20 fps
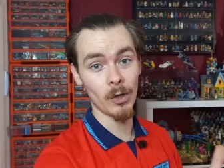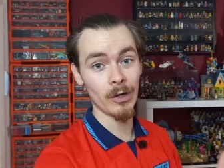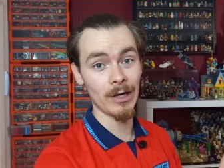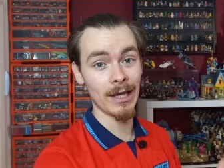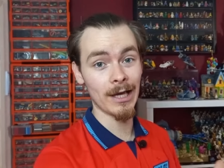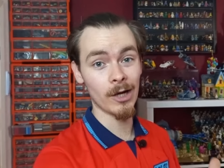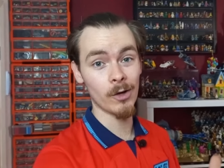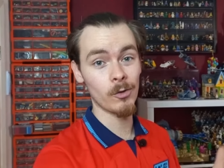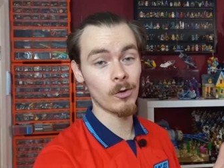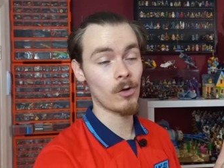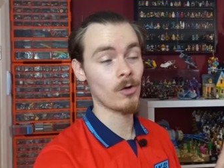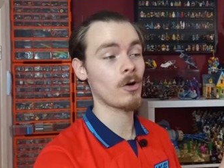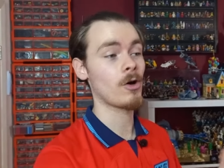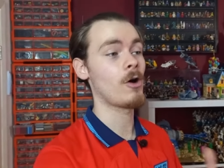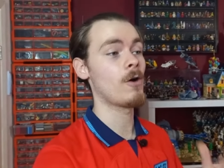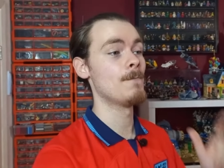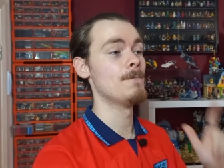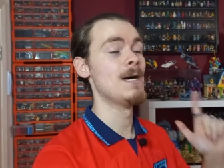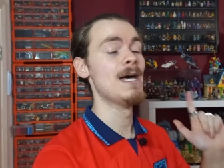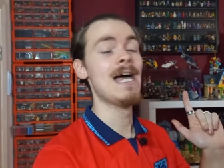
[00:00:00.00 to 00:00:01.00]
on
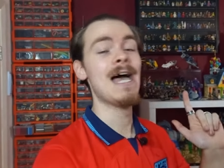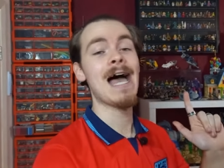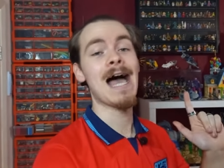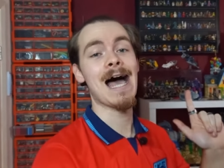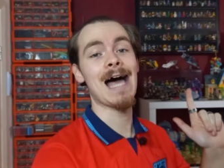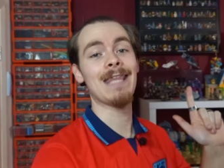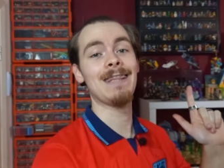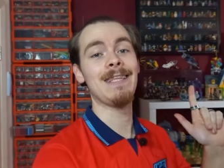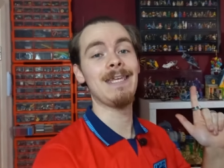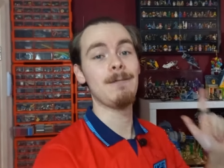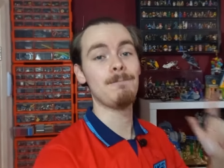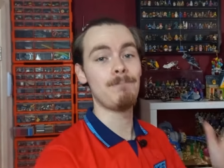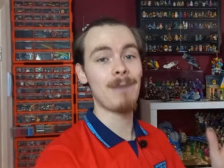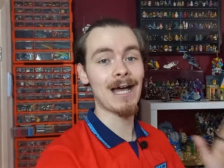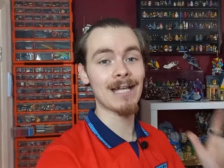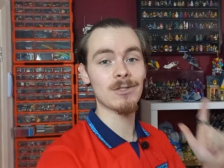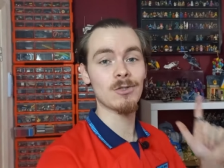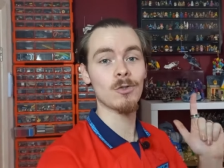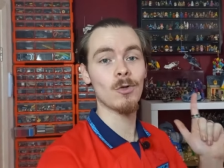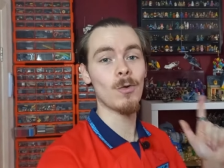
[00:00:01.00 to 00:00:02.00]
lego.com and the
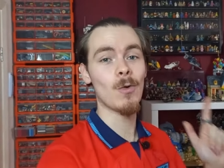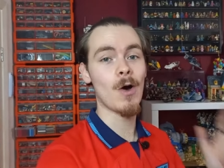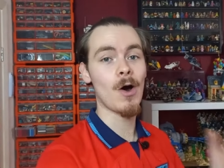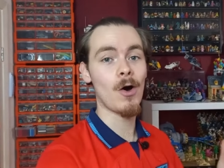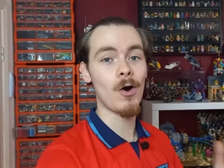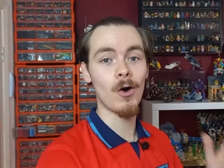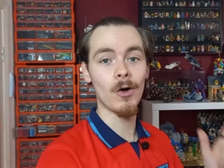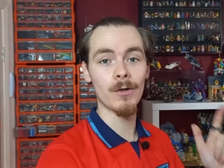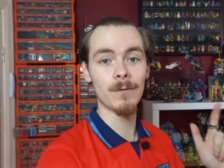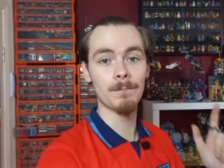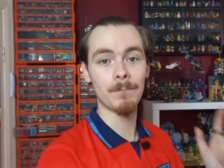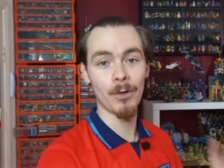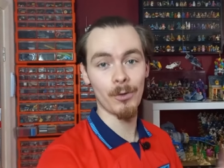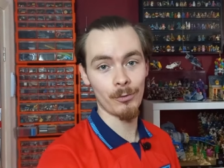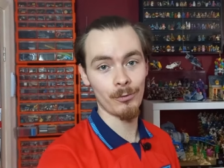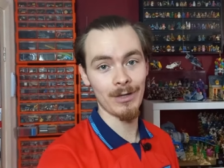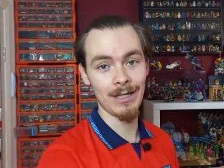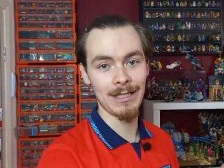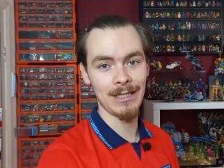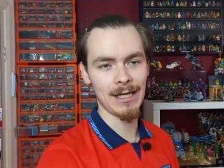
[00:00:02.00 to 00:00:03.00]
Battle on
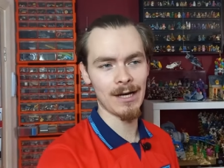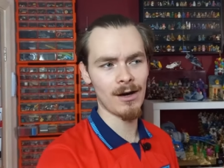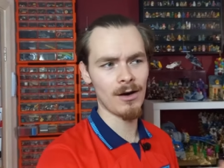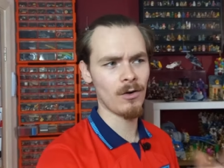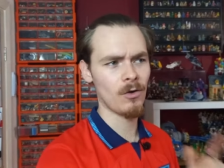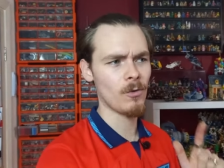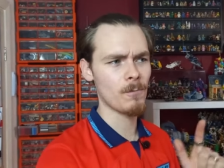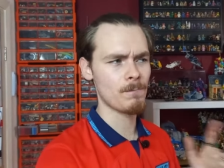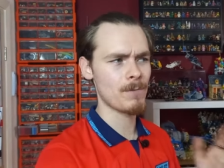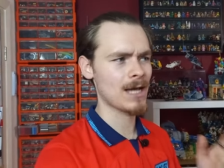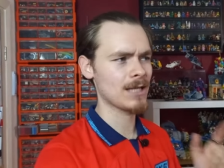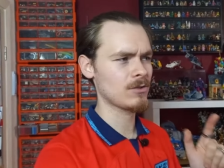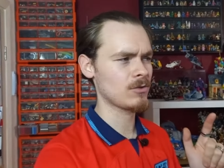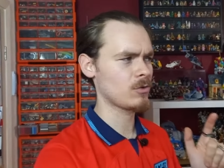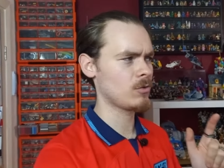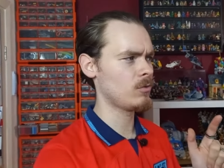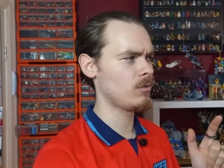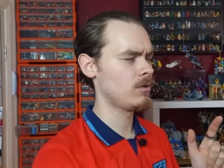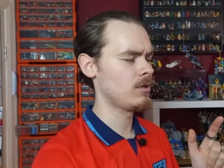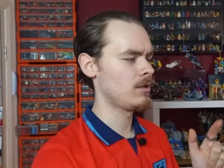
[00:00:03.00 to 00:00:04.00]
Peridea or
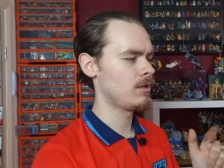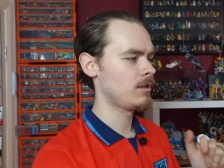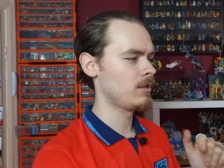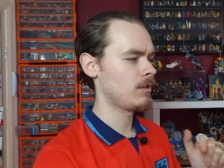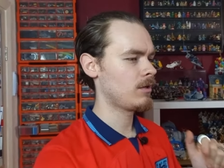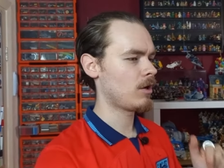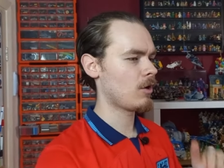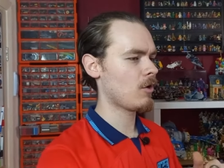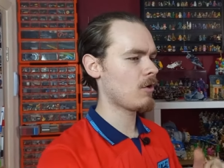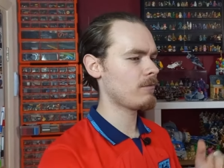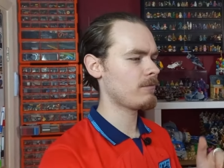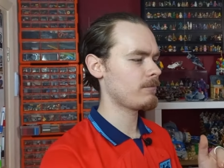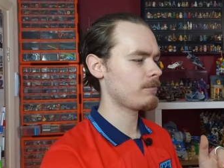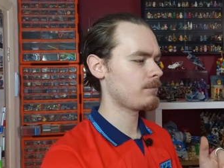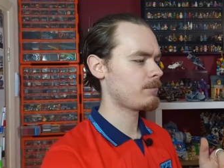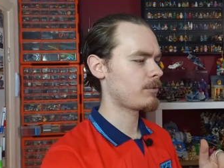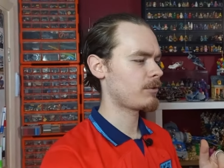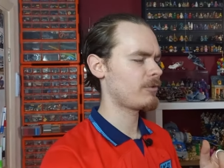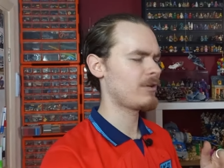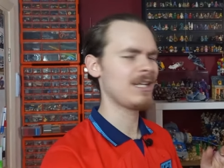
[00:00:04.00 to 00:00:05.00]
Battle of
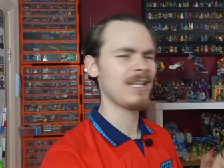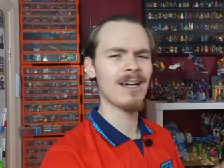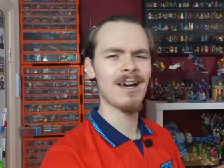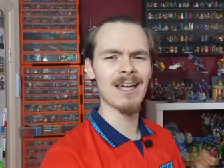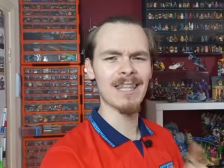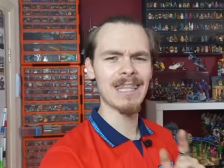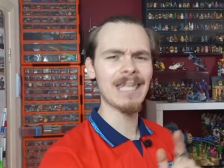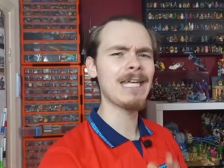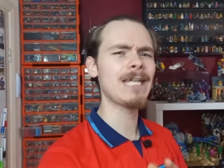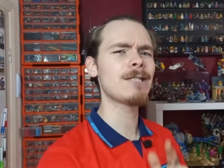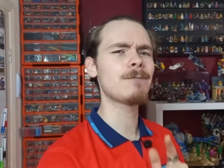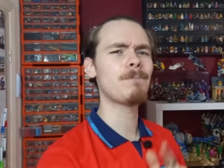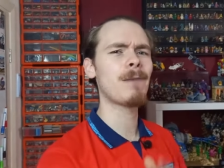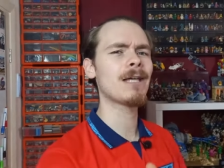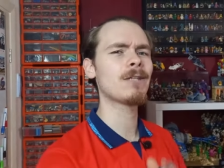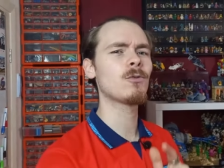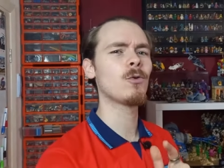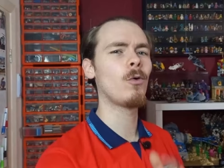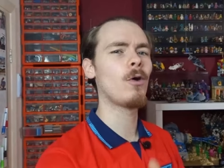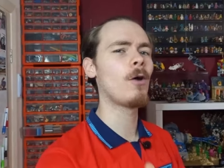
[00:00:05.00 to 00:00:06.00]
Peridea. I think it's
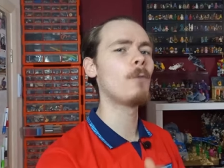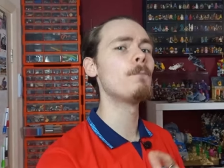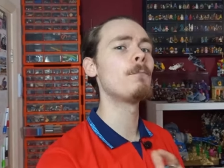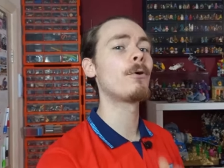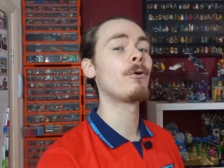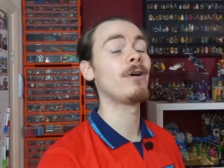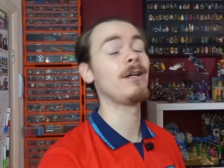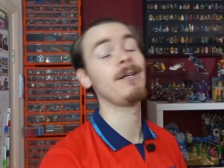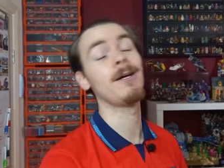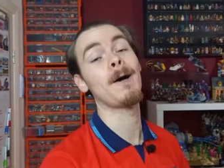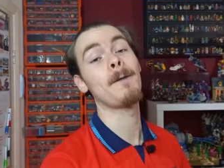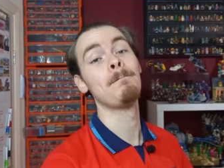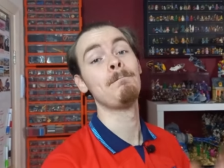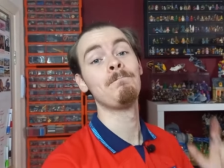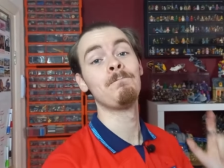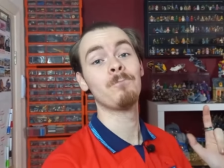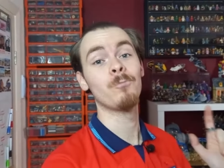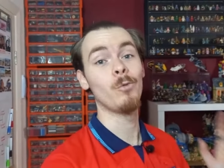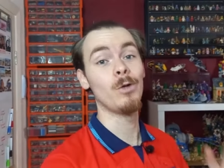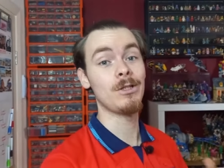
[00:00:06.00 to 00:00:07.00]
Battle on Peridea,
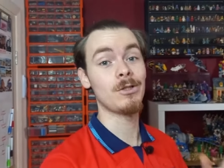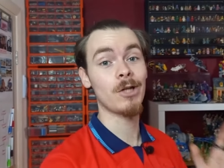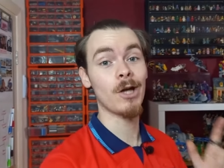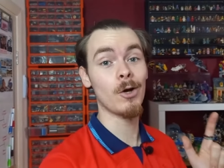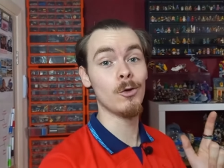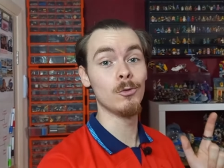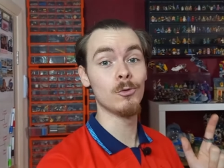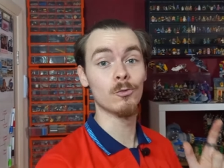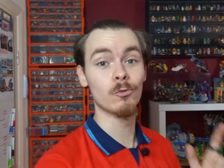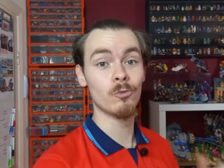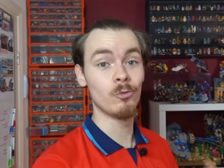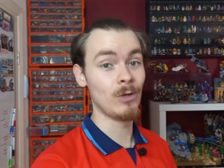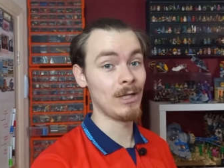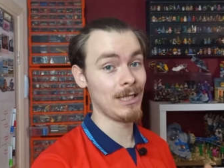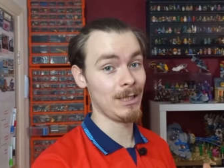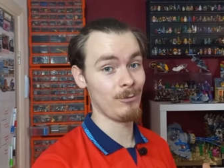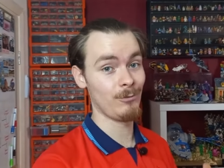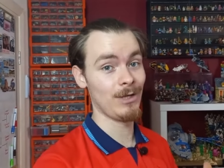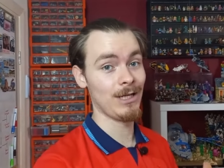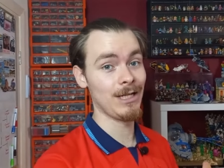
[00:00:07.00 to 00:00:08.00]
which goes
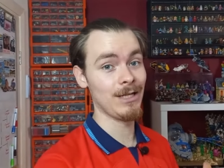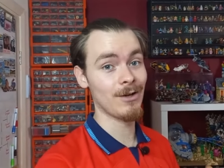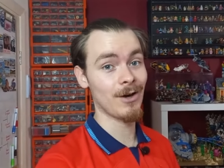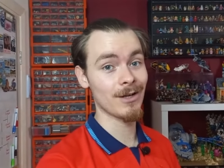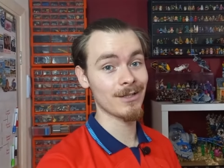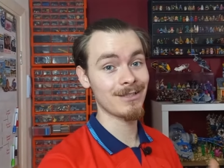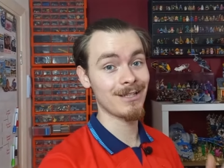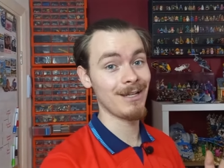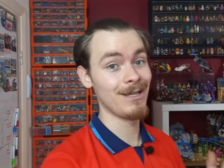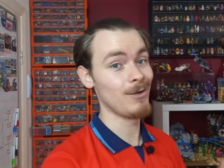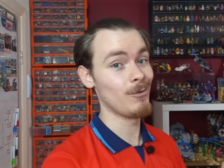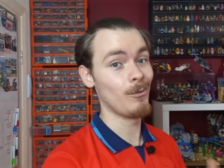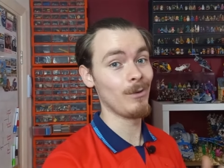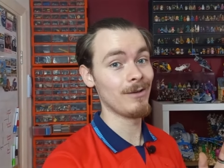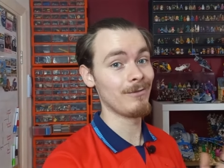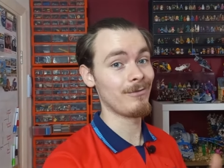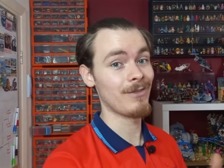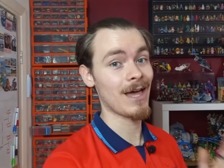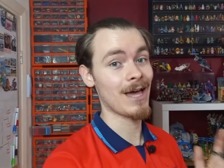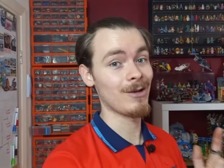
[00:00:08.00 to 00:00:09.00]
really, really nicely
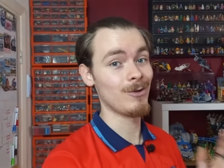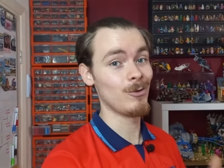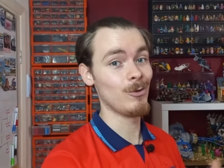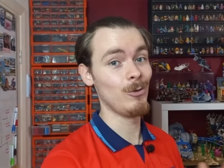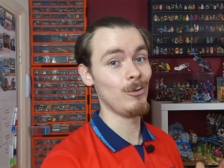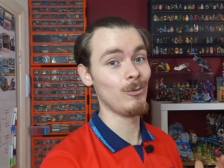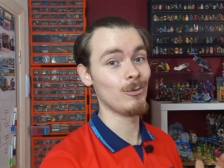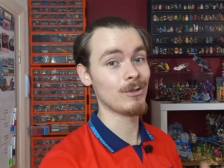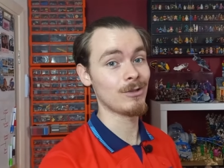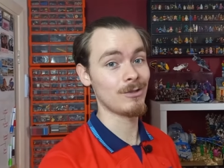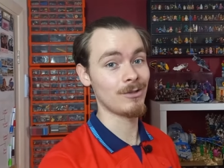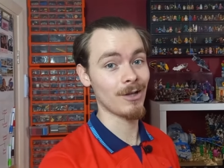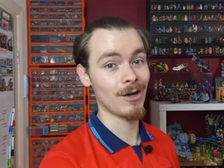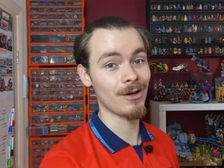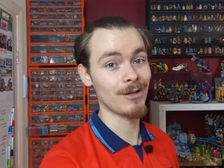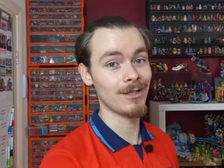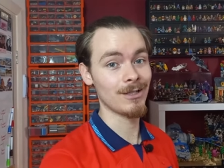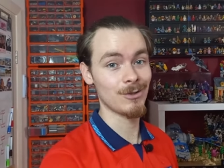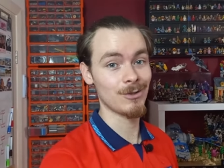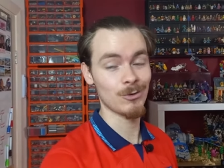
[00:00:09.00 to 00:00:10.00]
with that new
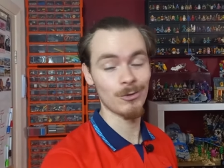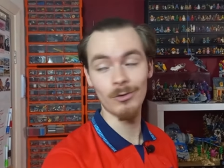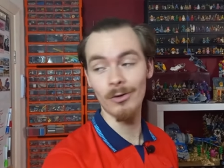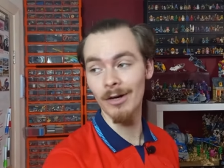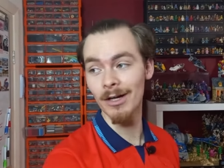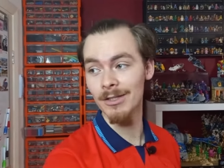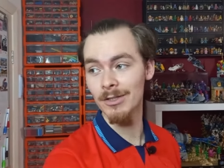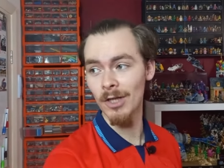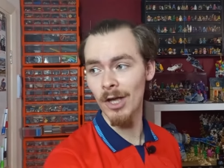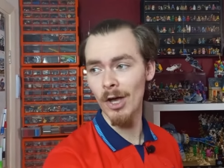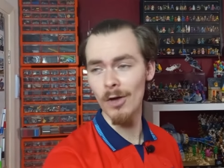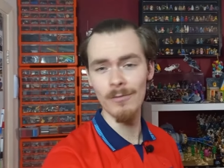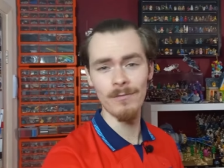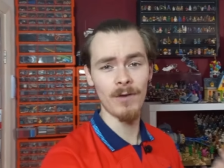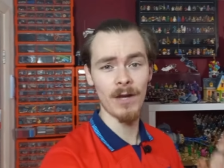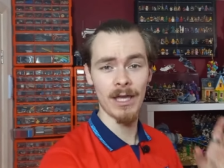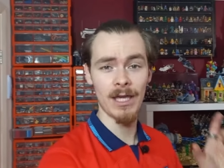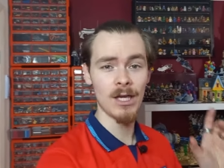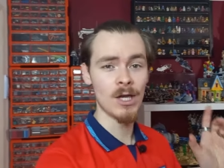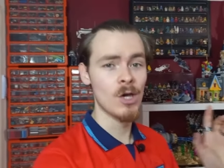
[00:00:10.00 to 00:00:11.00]
Star Destroyer. So
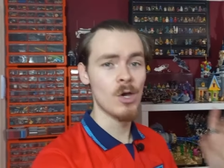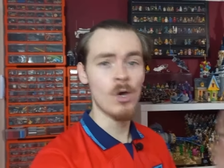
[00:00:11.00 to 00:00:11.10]
hopefully